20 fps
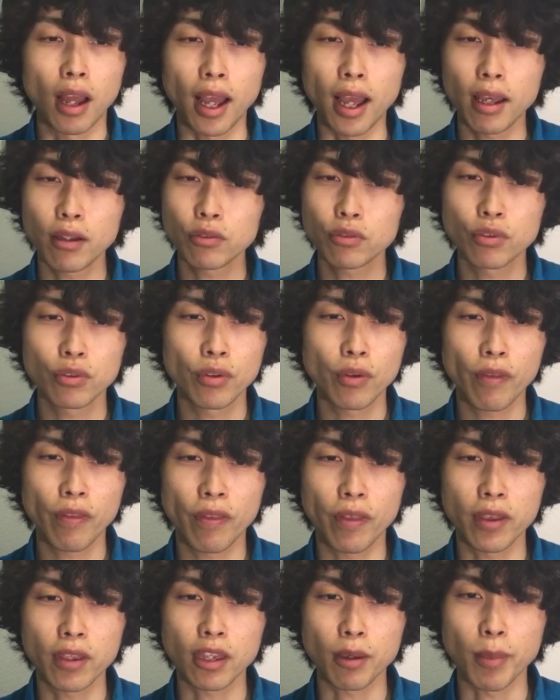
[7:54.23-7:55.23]
How do you
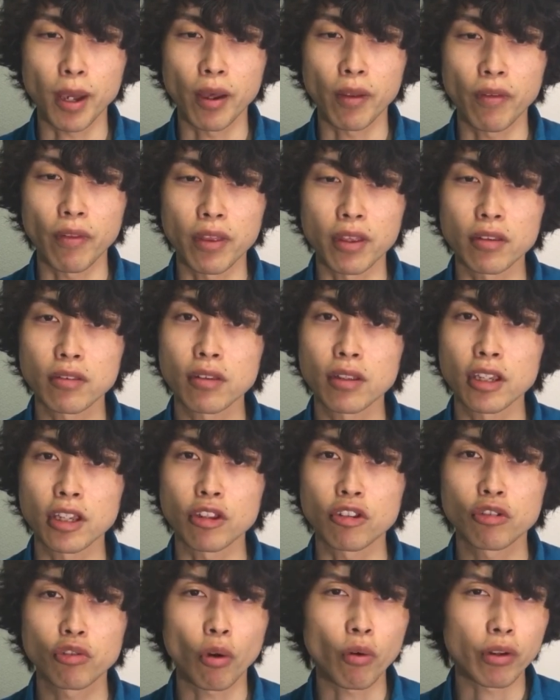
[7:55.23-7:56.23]
think about this
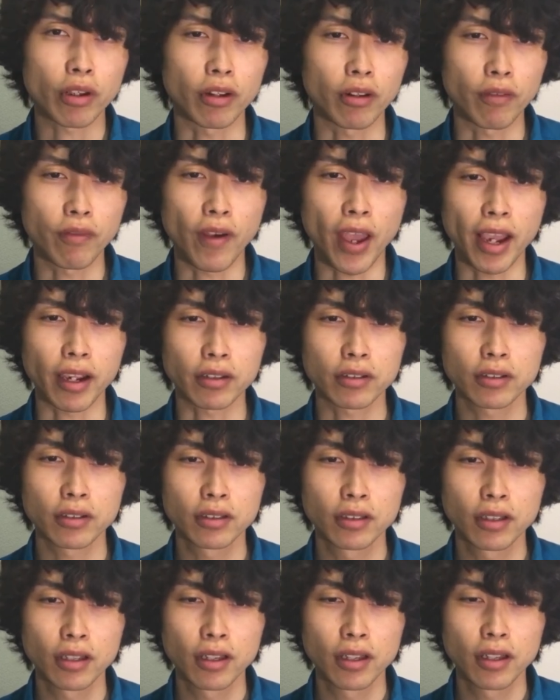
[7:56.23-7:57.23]
historical fact?
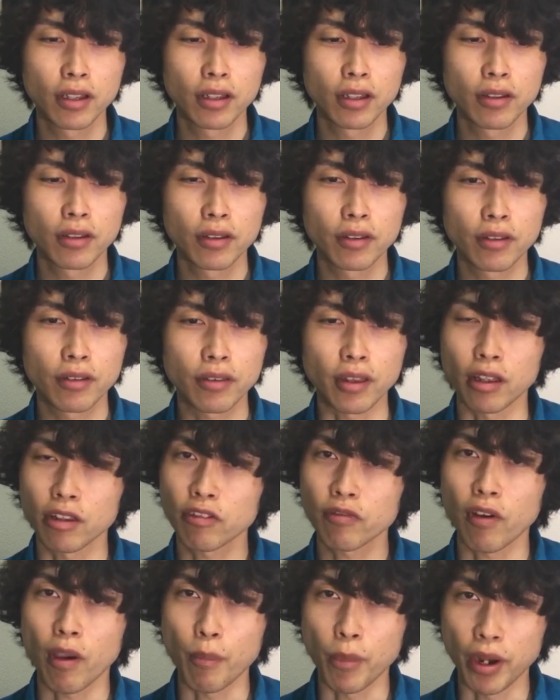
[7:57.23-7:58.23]

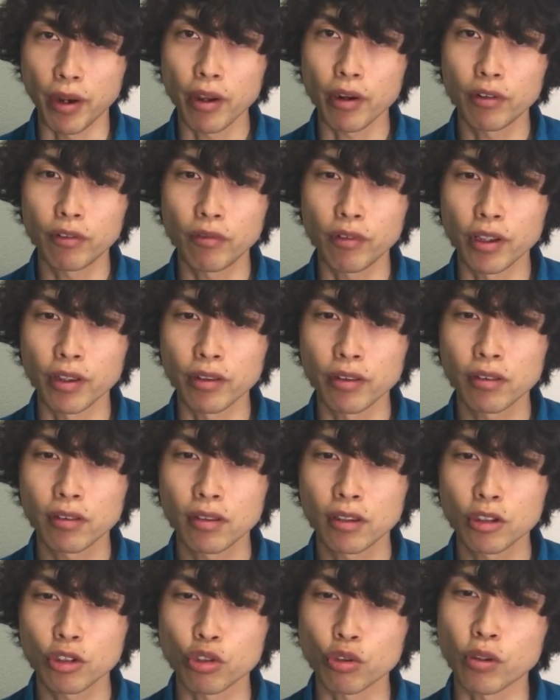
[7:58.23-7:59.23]
Sounds familiar with
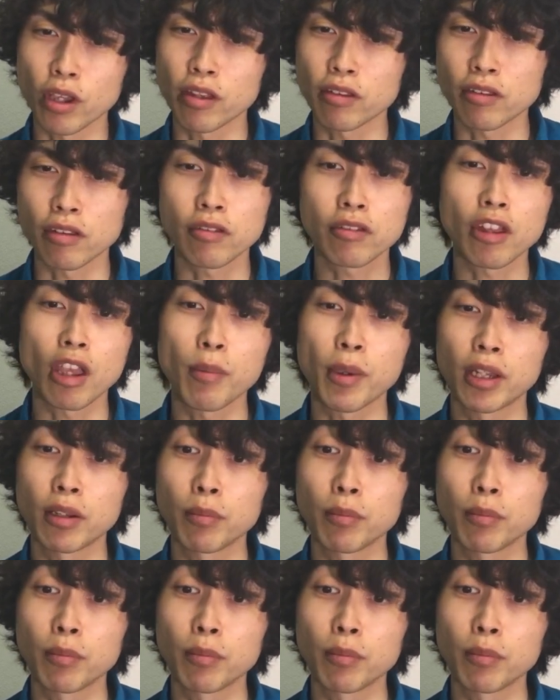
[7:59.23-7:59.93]
juken system